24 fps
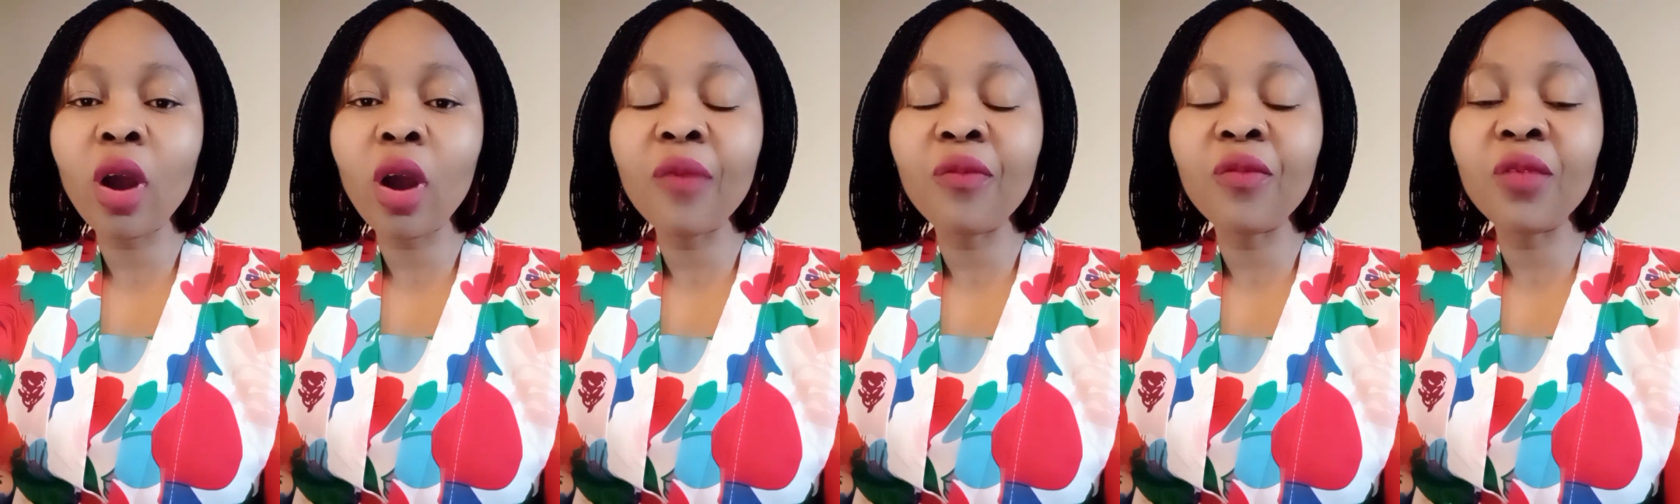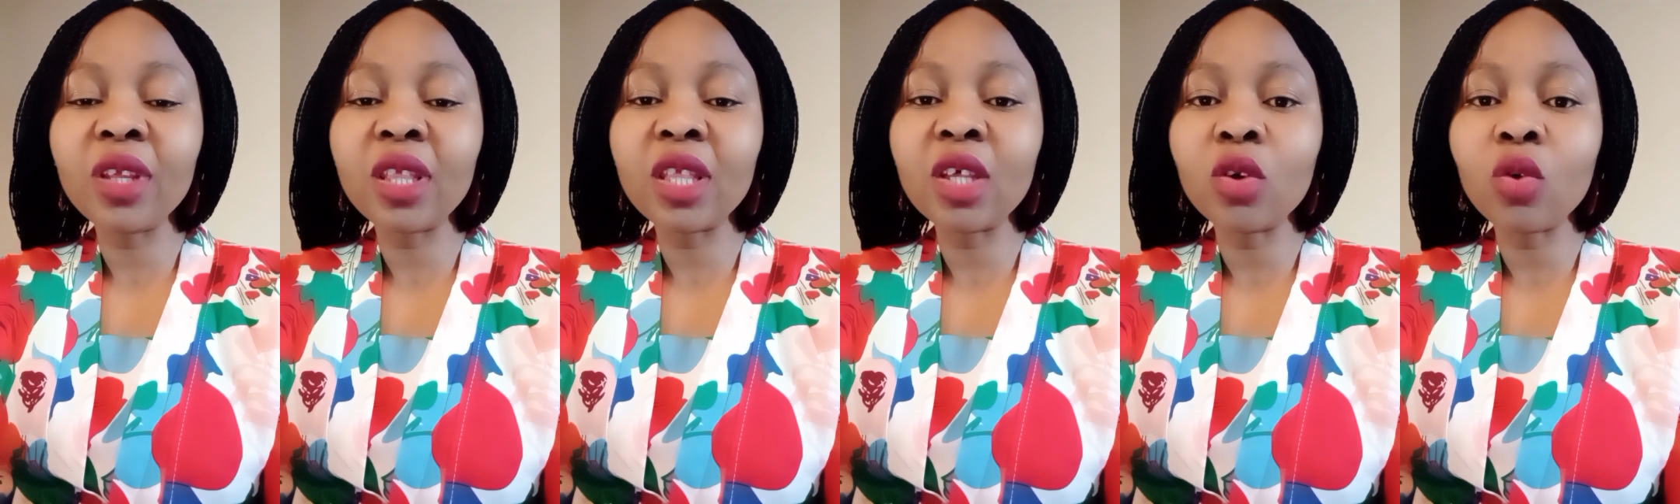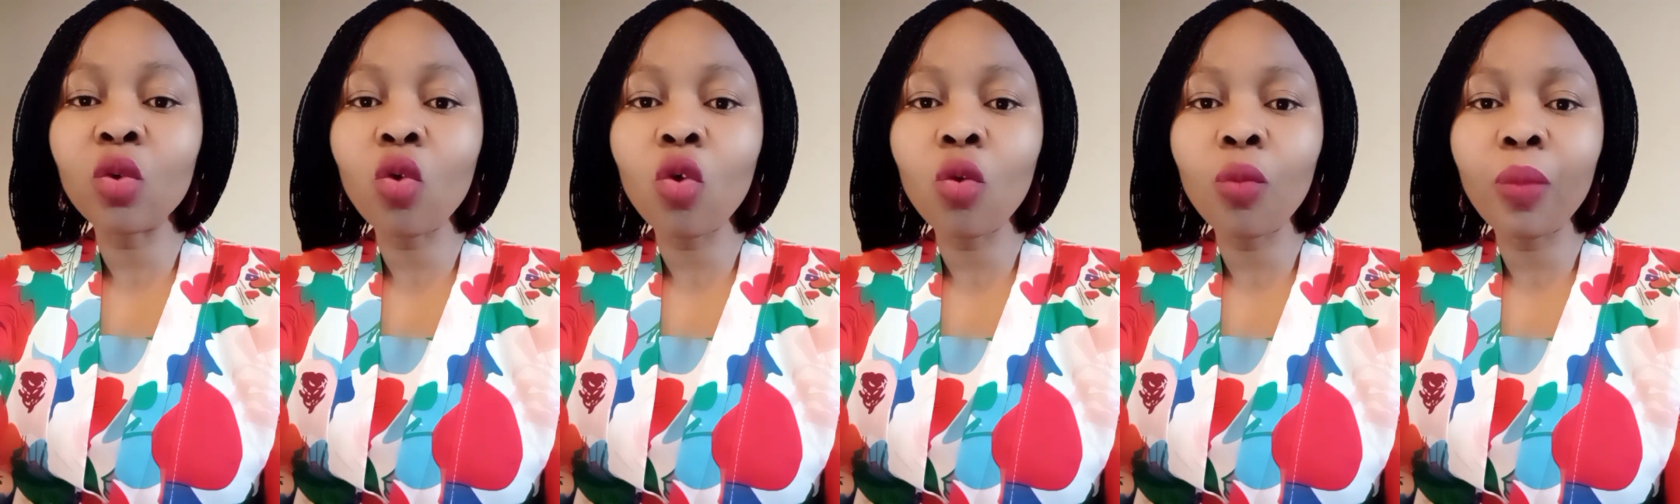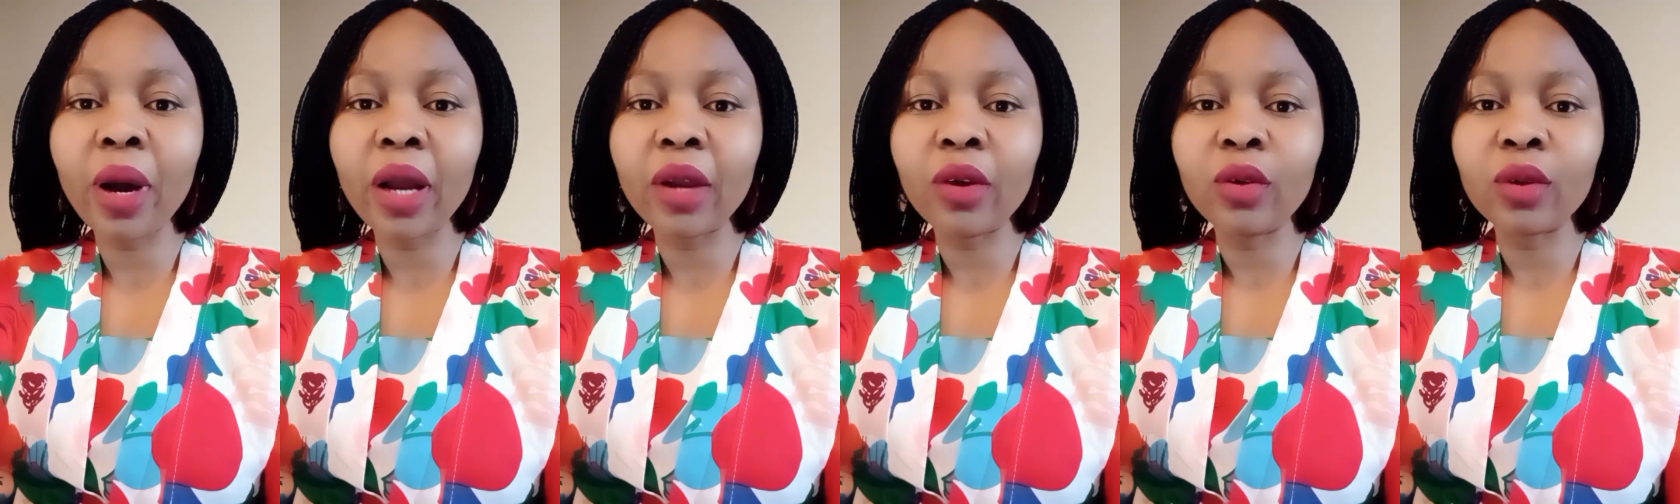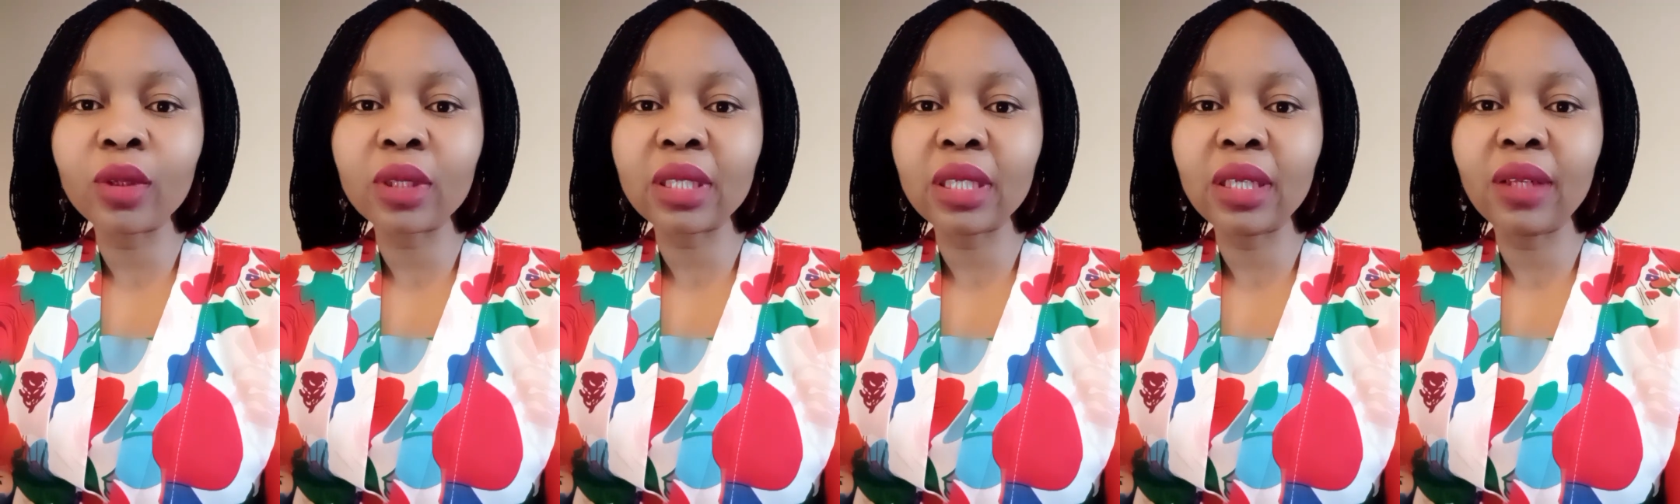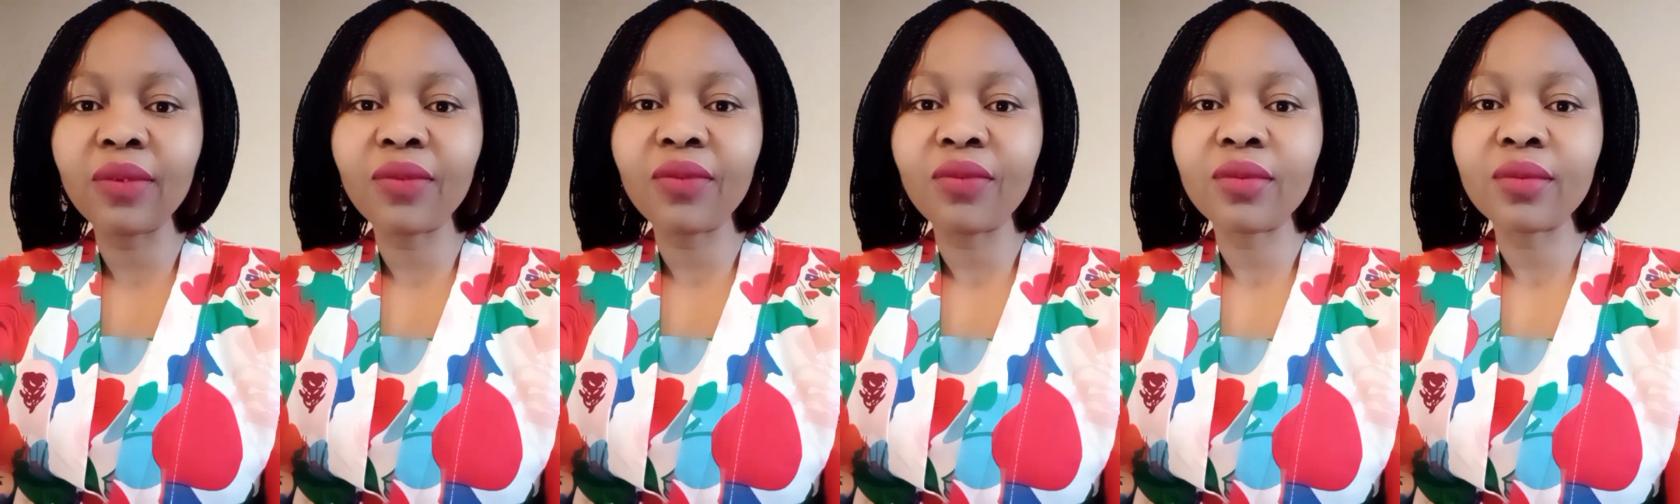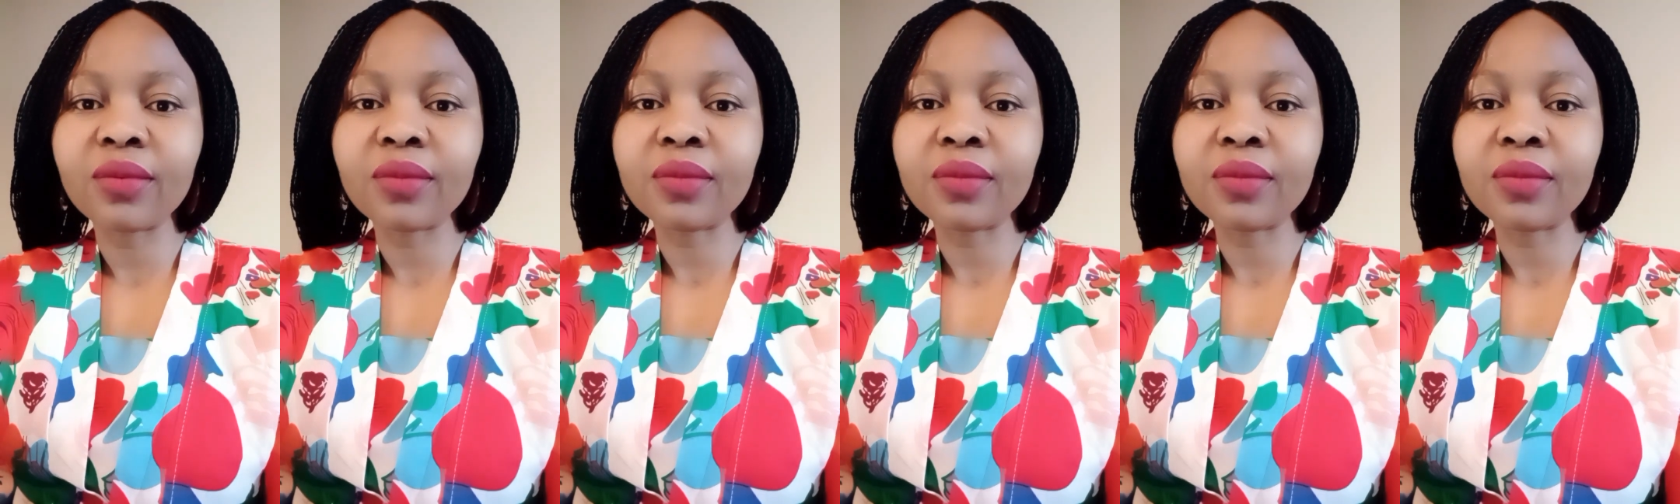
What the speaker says: everything all by yourself.